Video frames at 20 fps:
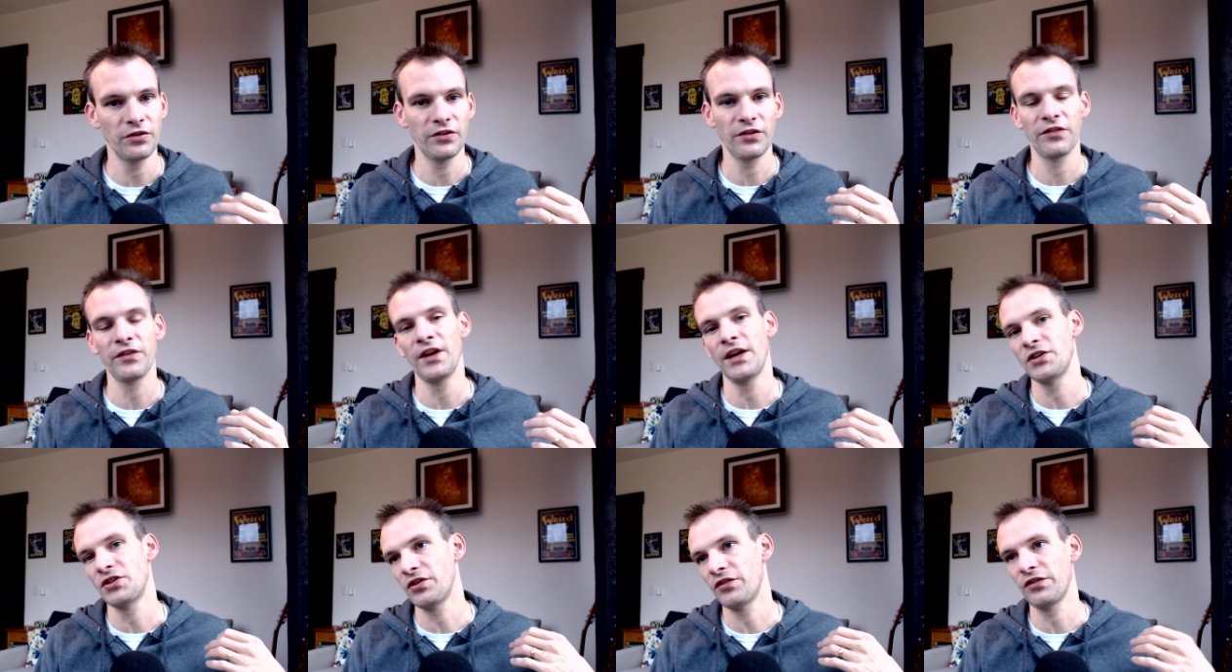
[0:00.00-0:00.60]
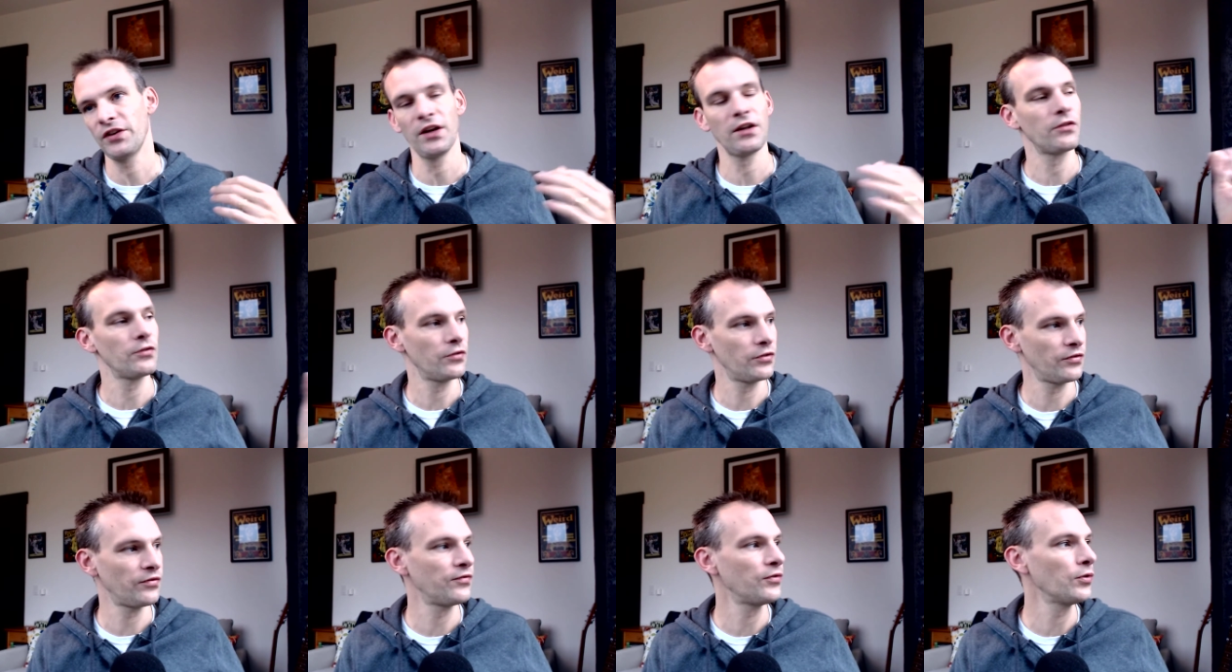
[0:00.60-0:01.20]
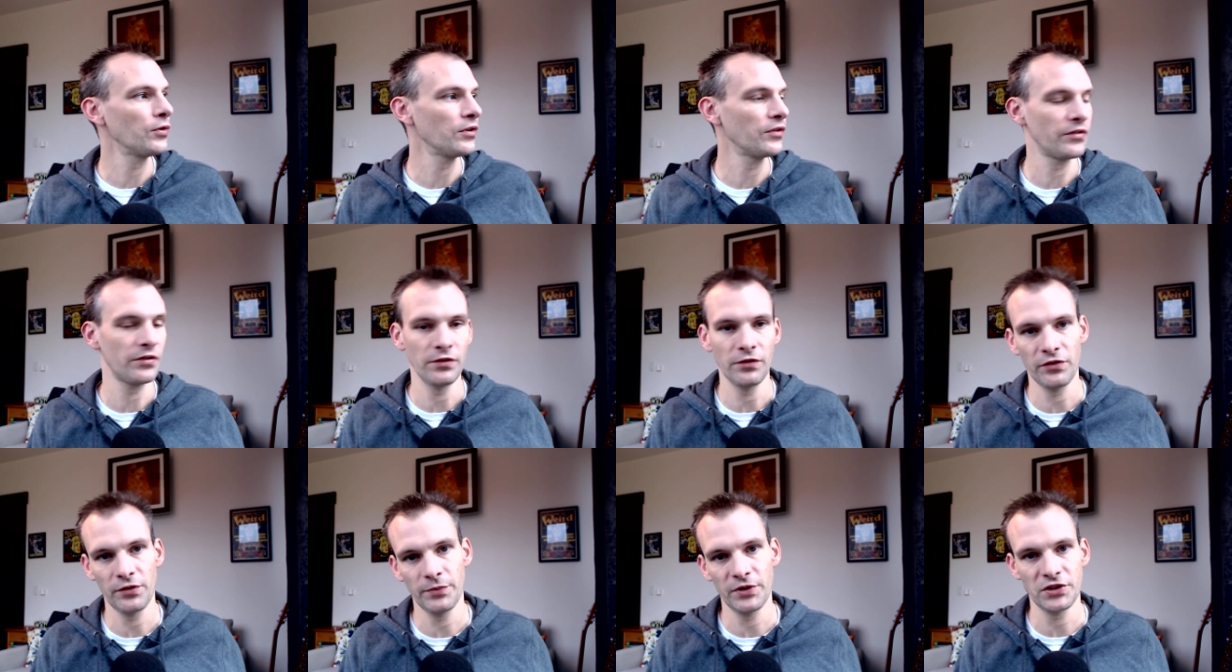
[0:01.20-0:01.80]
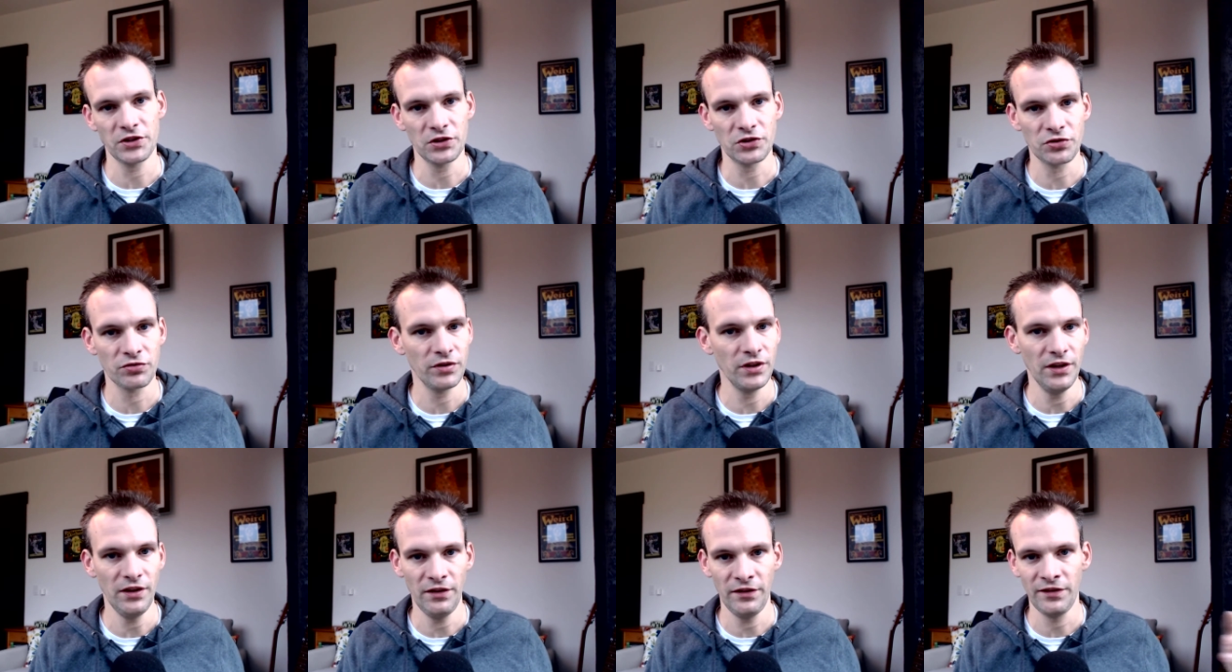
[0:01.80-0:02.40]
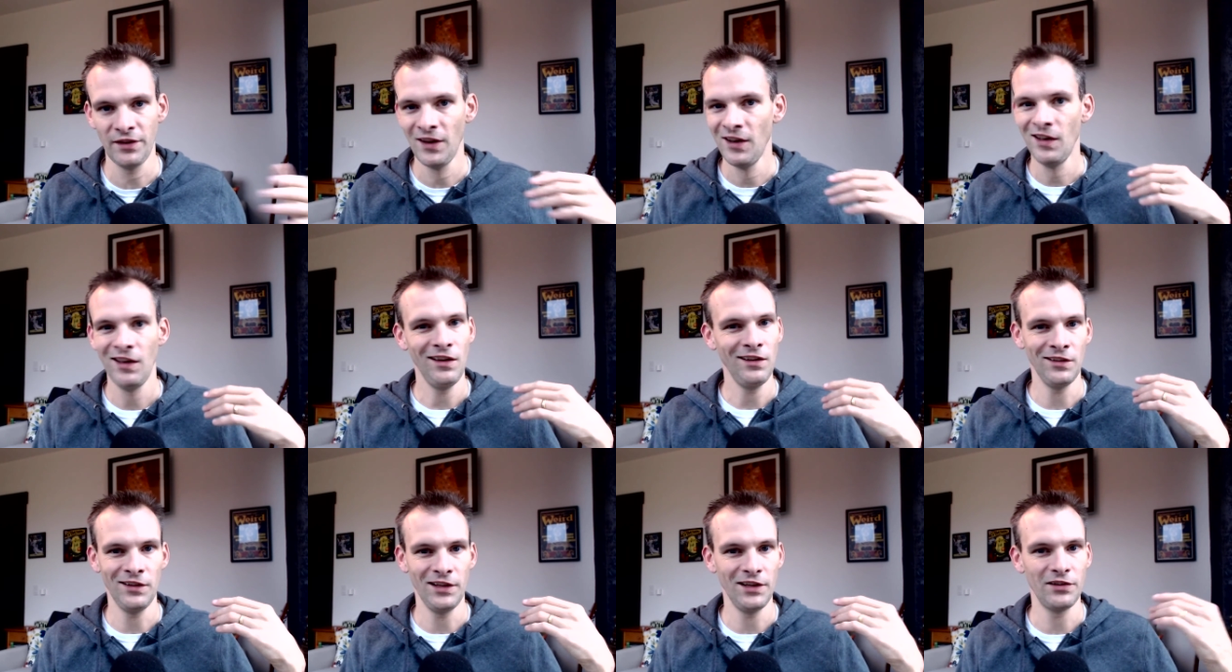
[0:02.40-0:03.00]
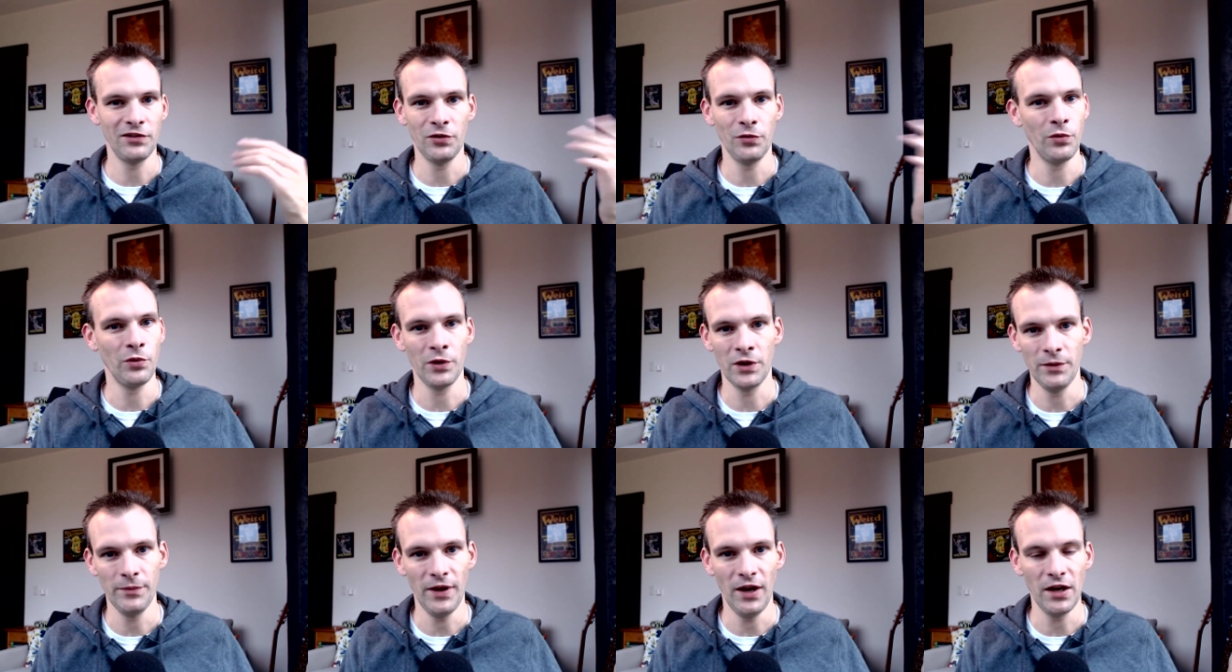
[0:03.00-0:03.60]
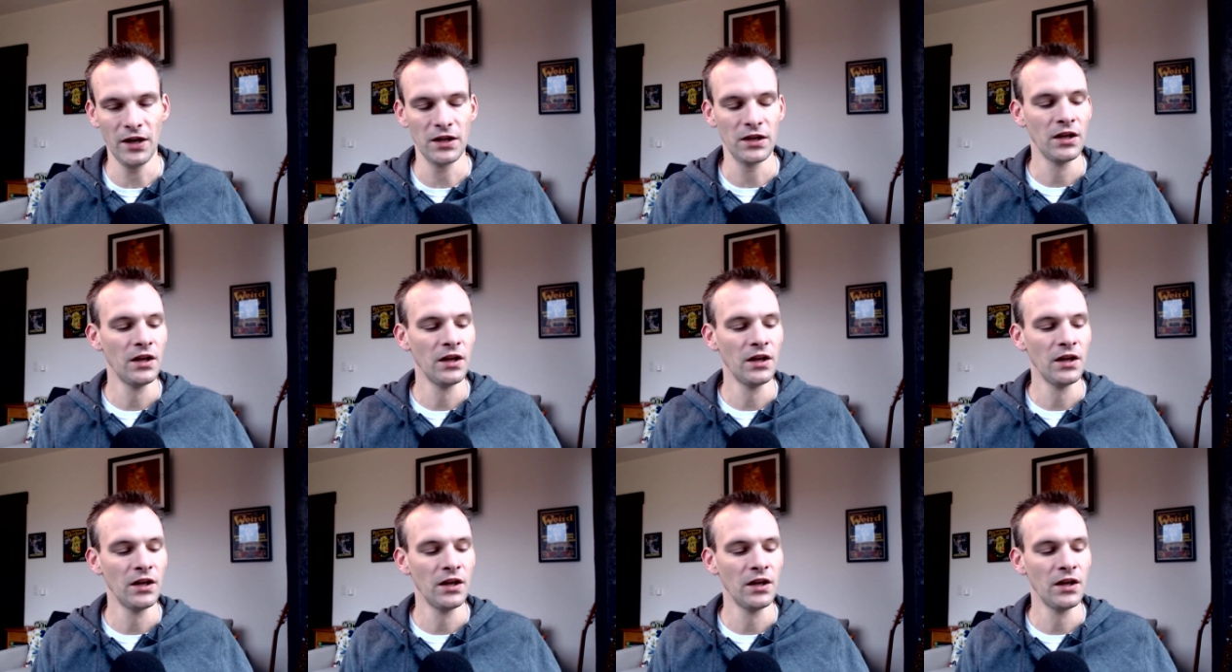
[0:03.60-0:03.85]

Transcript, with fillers: It's not just like there's a forest and there's a bunch of trees and like, don't worry about it.